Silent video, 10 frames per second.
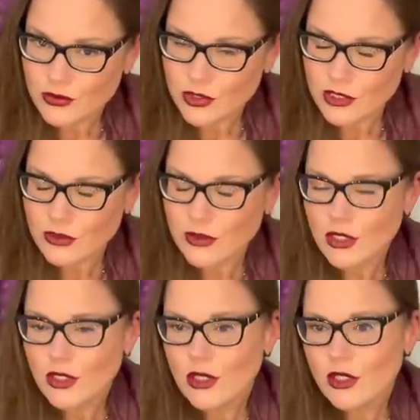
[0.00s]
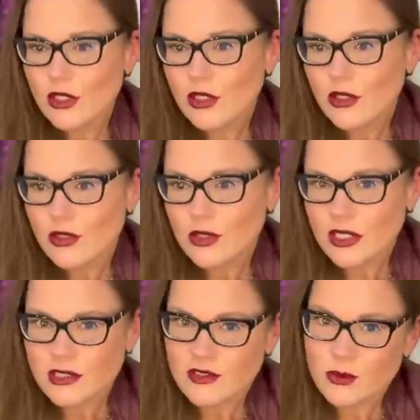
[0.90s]
okay? You
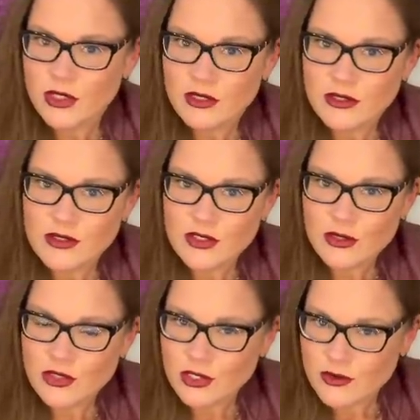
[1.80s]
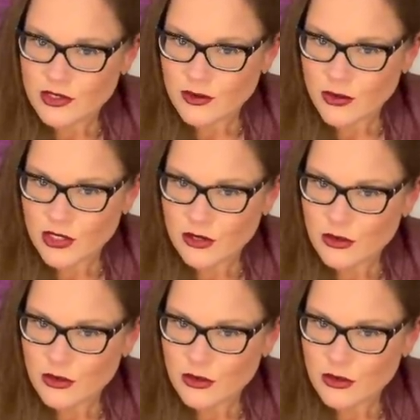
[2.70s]
guys have been so generous to me